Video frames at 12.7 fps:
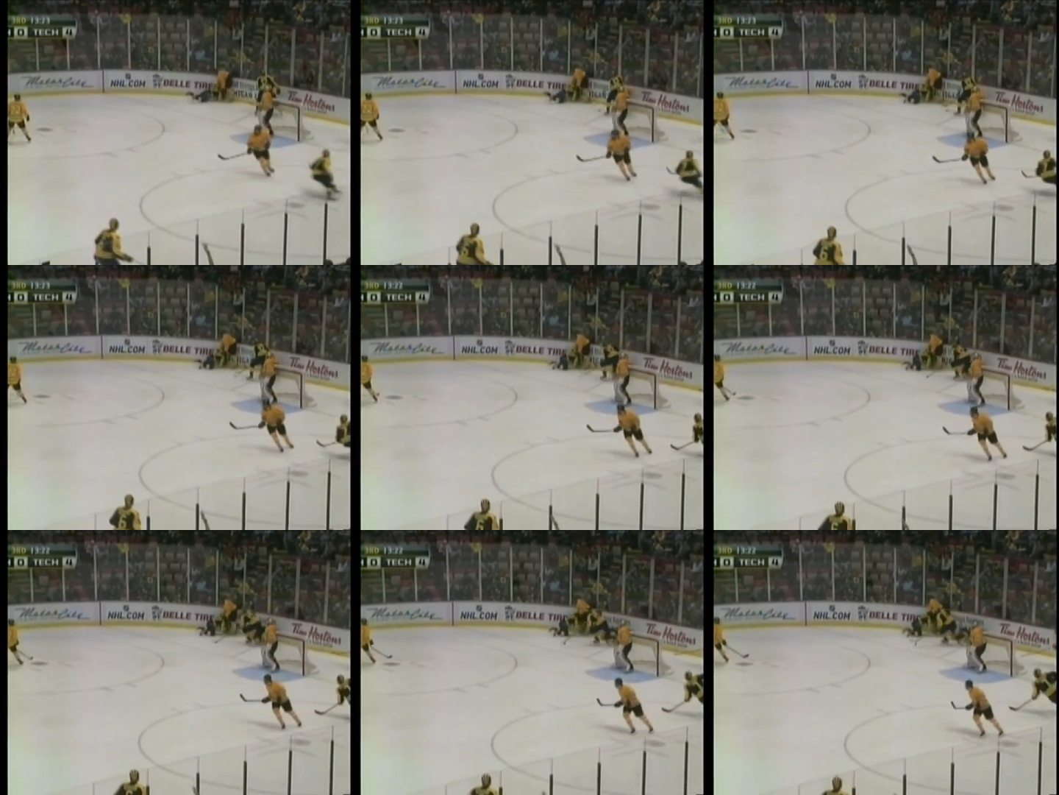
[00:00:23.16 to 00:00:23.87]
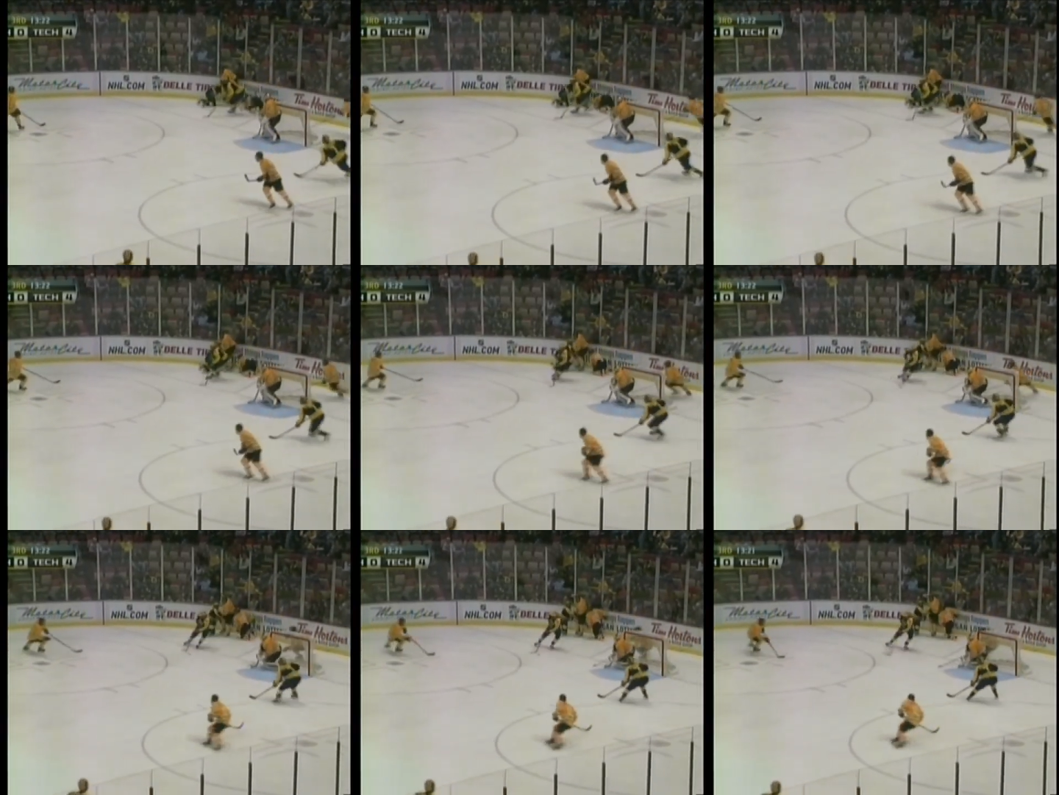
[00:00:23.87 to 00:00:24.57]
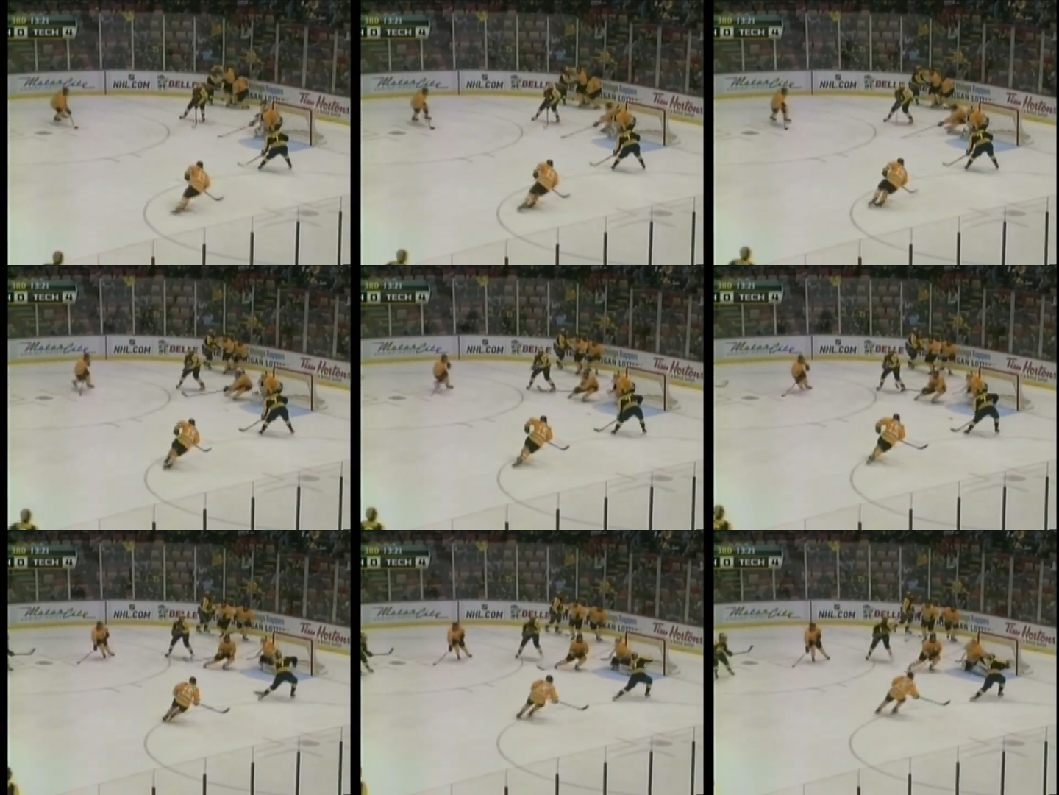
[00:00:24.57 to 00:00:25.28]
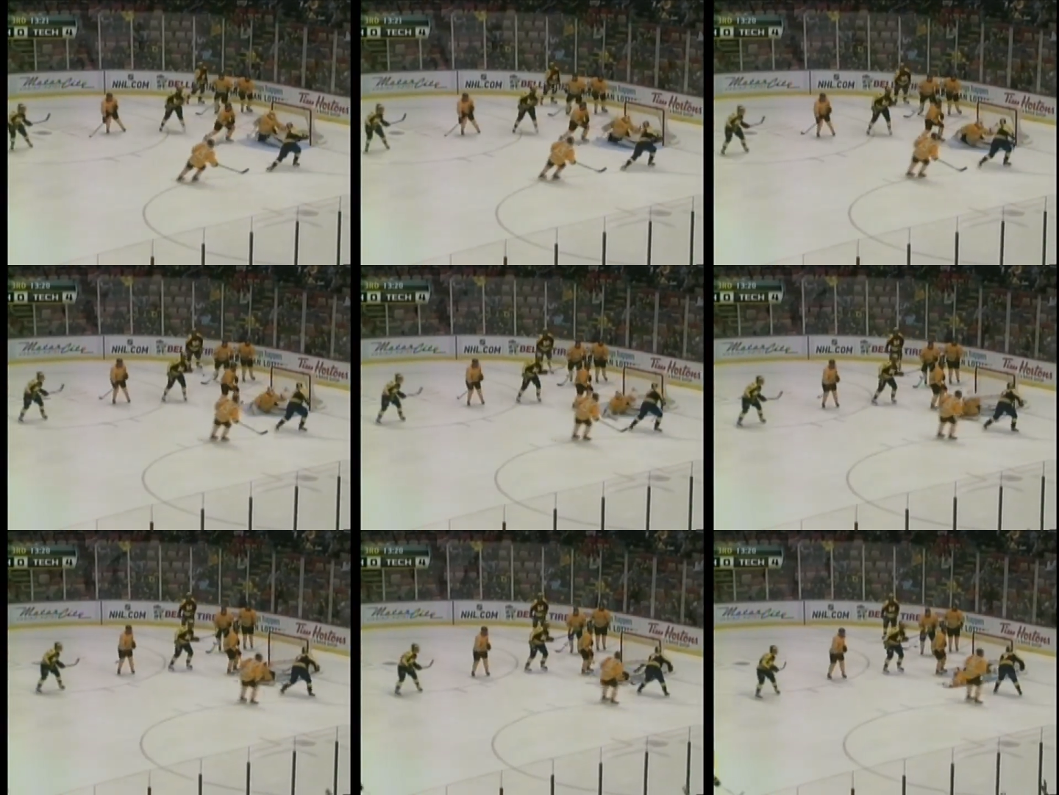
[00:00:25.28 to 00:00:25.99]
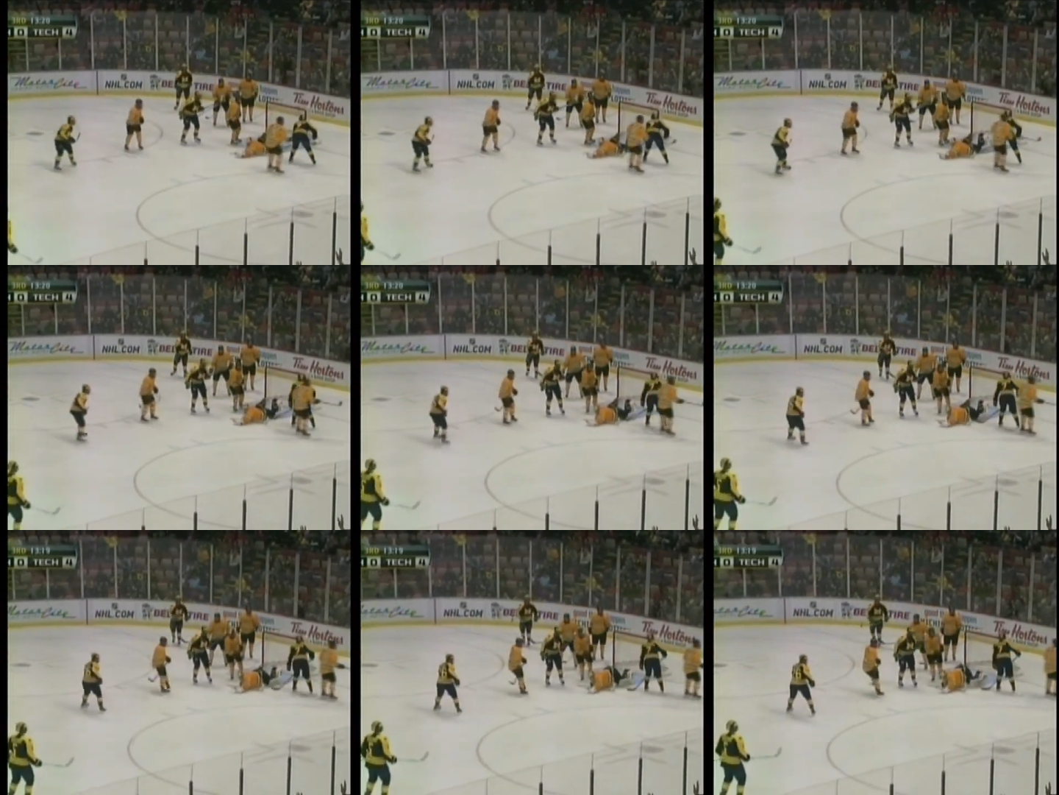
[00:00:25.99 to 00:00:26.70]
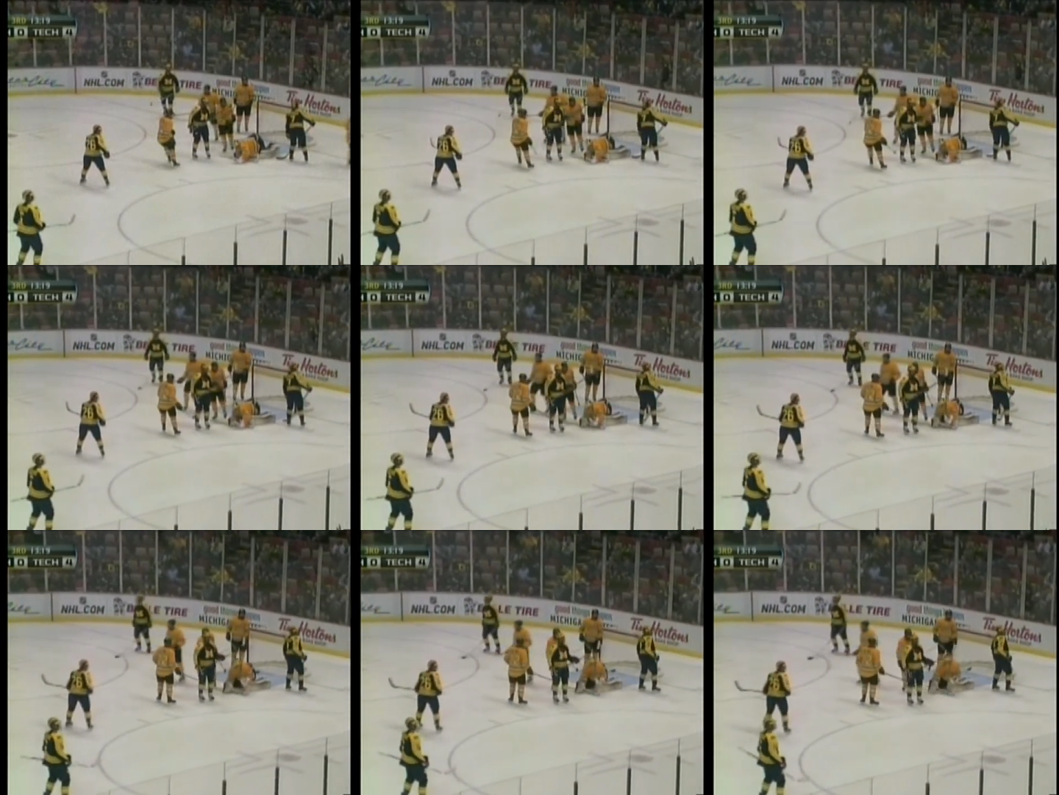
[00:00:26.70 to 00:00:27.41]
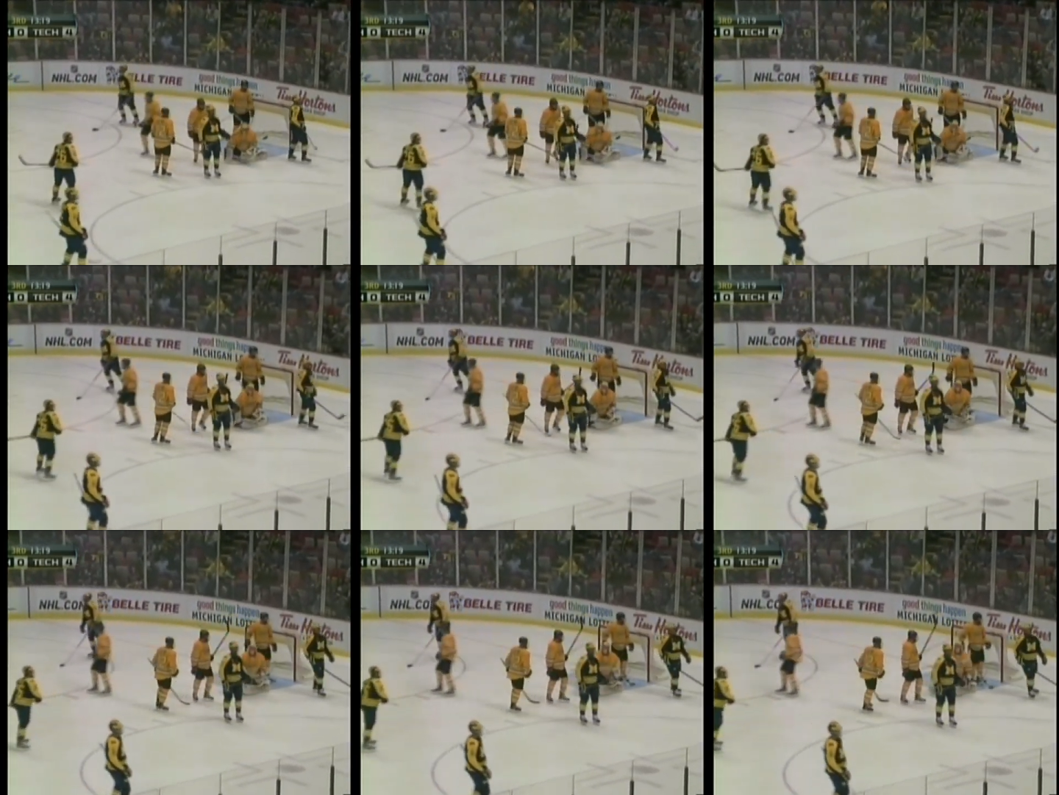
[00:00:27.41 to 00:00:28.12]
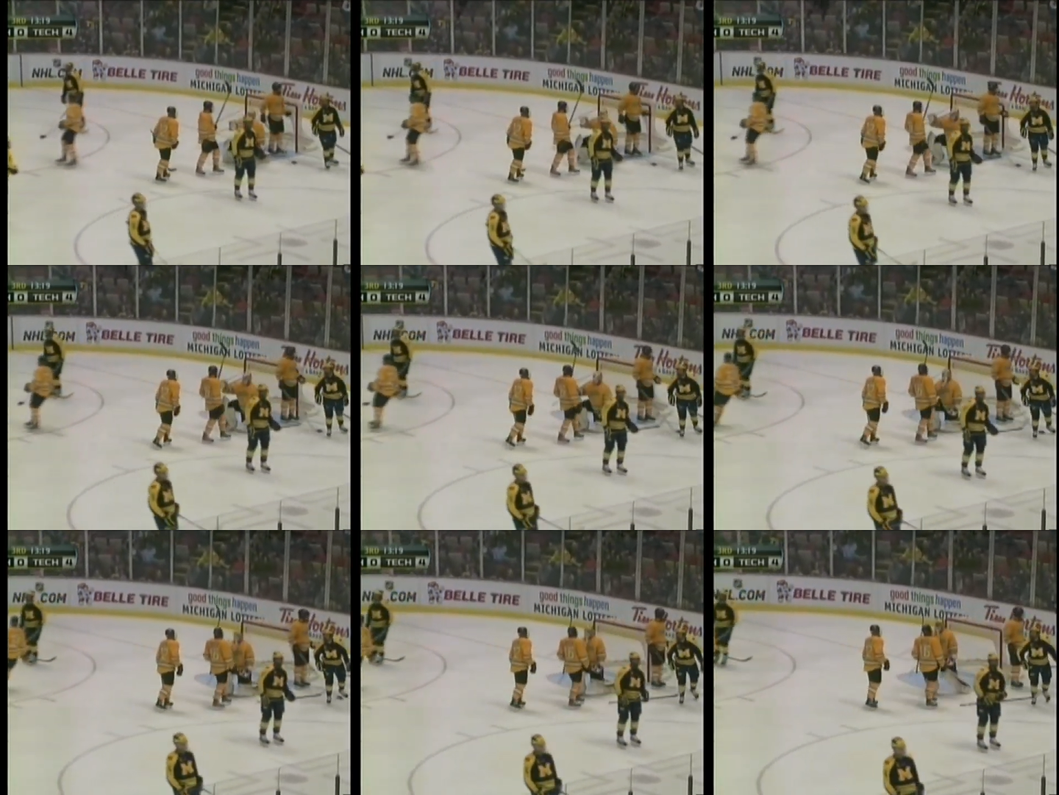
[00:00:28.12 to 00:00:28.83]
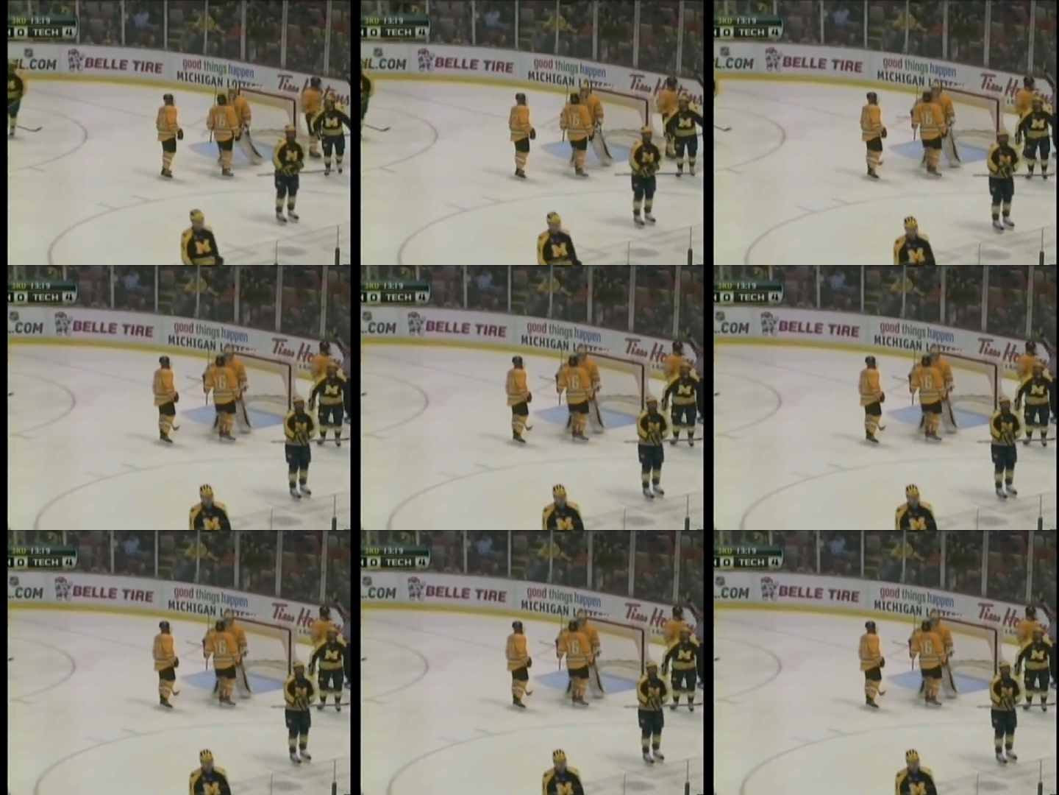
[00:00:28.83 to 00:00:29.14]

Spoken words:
Nobody's mouth can be seen.